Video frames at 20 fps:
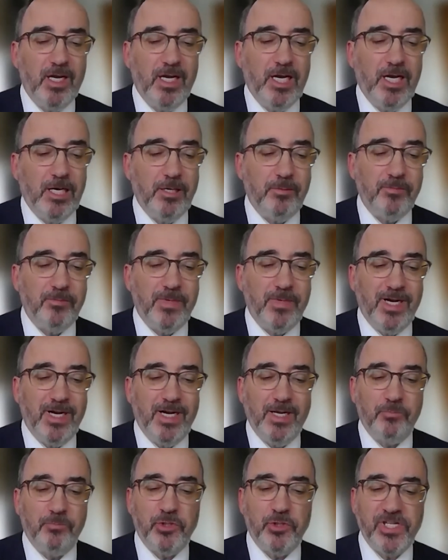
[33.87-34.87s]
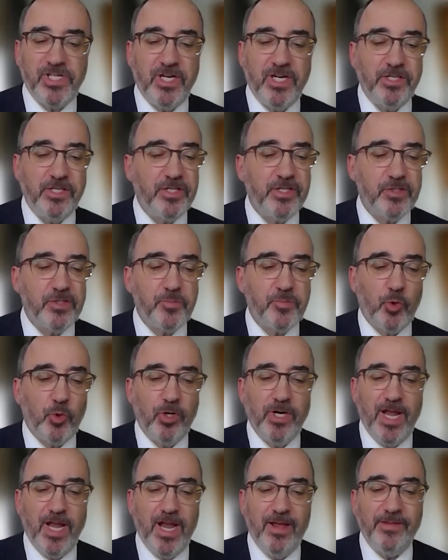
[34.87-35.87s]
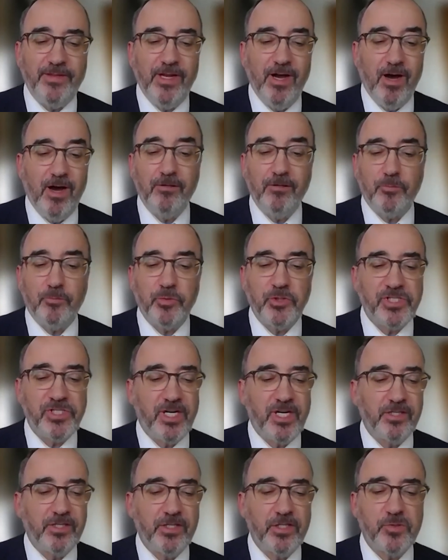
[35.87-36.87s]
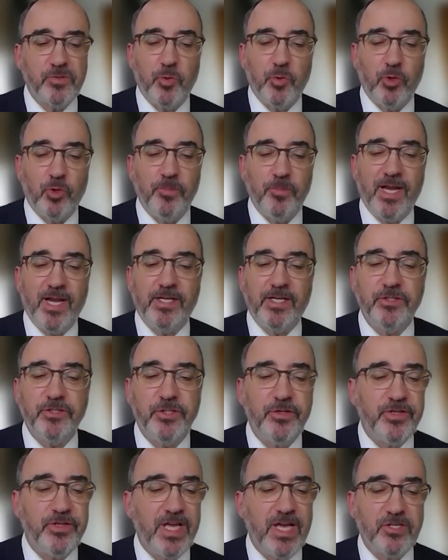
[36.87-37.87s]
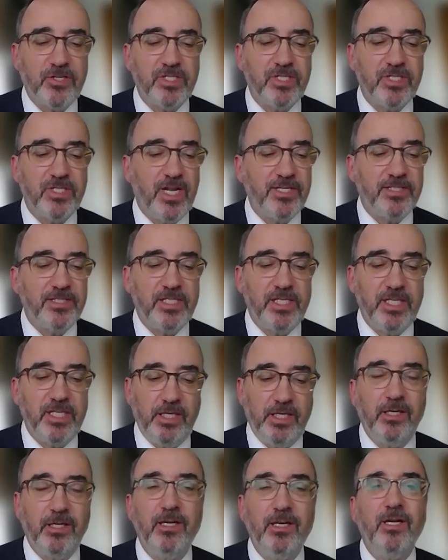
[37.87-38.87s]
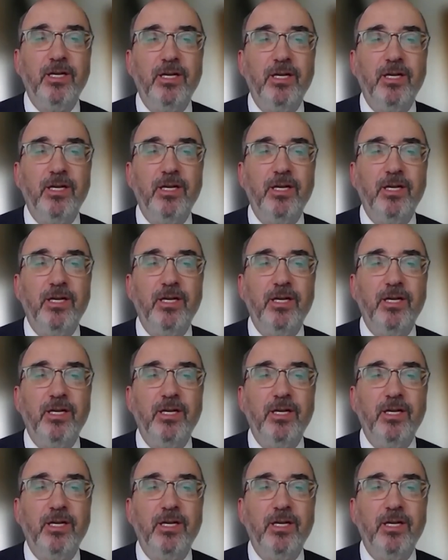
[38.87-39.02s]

I presented to this board. I had the honor of presenting to this board back in 2019.